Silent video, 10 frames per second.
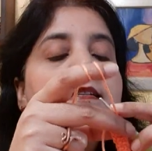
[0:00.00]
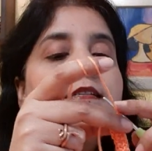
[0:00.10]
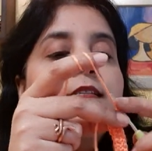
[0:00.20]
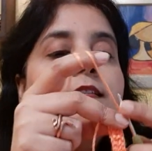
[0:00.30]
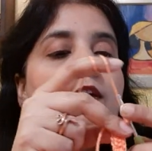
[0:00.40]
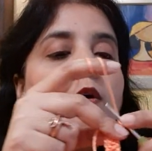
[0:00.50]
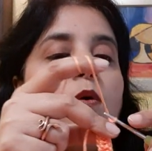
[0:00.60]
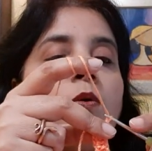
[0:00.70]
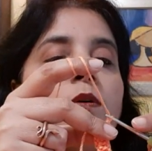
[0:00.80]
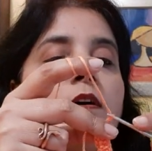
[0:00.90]

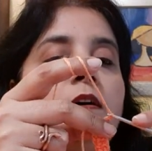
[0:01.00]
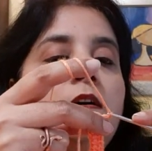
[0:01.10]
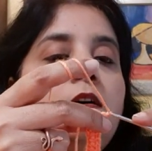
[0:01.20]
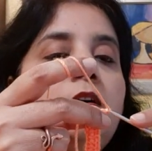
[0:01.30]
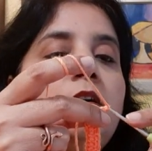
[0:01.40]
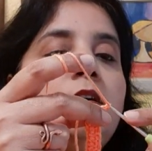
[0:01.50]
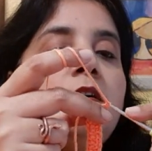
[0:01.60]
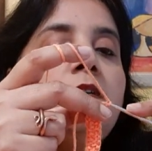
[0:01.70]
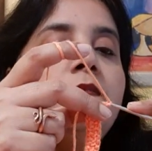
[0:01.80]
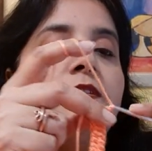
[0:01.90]
So
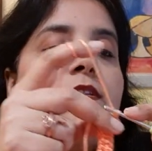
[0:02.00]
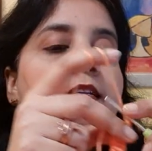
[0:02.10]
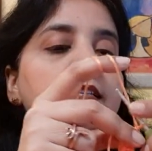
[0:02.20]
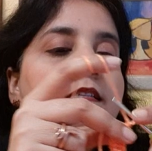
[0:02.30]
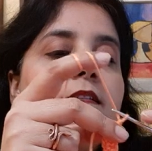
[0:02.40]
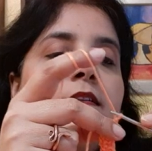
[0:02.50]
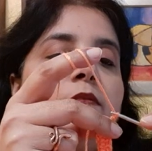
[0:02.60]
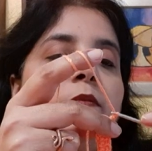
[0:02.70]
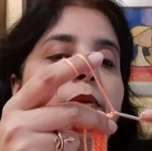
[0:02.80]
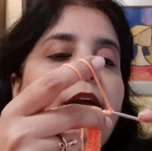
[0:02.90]
this
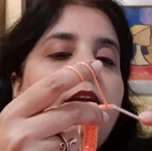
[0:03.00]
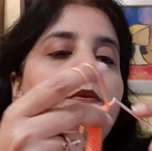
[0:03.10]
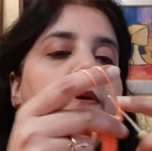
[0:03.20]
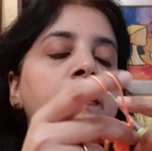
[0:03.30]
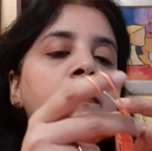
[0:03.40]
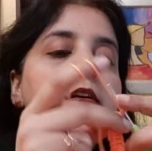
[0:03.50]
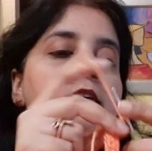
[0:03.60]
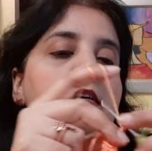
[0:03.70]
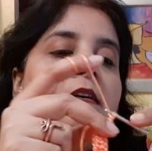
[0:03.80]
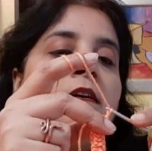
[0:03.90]
we are doing
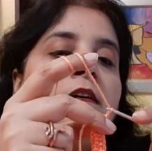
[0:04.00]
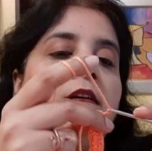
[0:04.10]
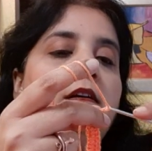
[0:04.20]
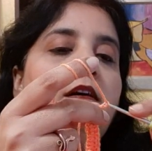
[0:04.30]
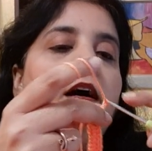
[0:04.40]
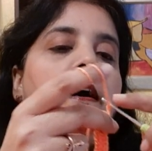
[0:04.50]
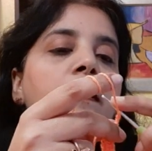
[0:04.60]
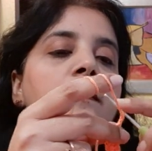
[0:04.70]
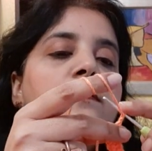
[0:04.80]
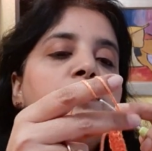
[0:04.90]

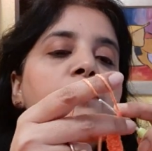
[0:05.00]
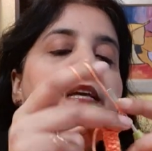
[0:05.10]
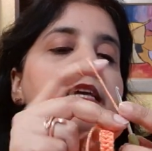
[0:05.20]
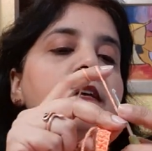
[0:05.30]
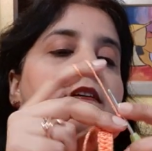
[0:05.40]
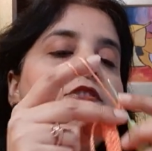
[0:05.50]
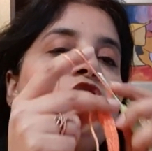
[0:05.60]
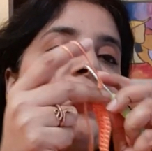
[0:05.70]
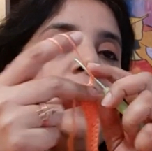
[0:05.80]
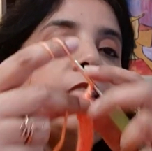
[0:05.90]
3
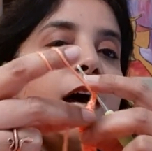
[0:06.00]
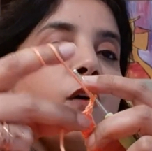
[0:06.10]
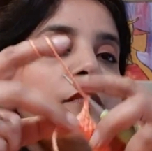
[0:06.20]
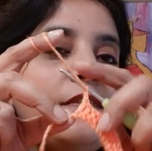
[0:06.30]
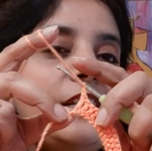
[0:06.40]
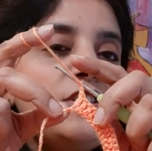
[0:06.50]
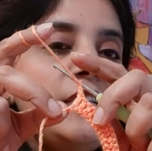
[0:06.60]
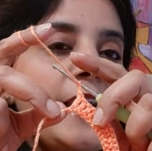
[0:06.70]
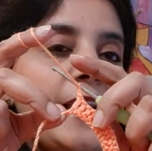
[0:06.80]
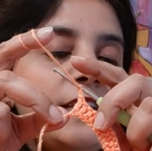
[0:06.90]
chain now. We reached
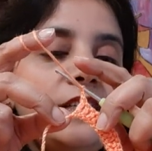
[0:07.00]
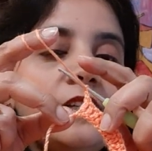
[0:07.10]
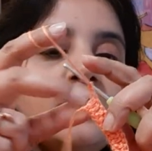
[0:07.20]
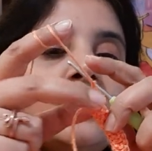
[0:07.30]
the end.